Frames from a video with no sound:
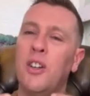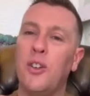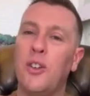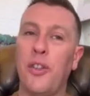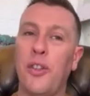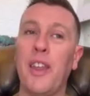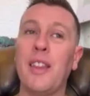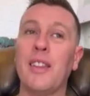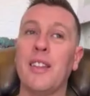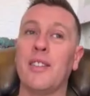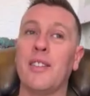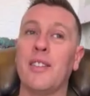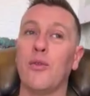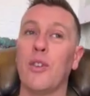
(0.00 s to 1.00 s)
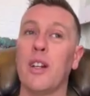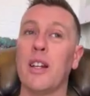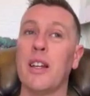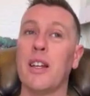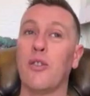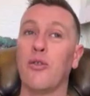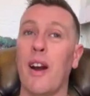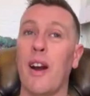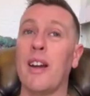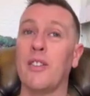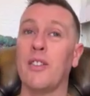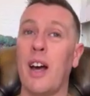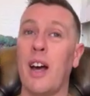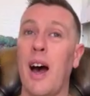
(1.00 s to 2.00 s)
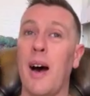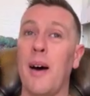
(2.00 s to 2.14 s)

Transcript: Do you think this is a really great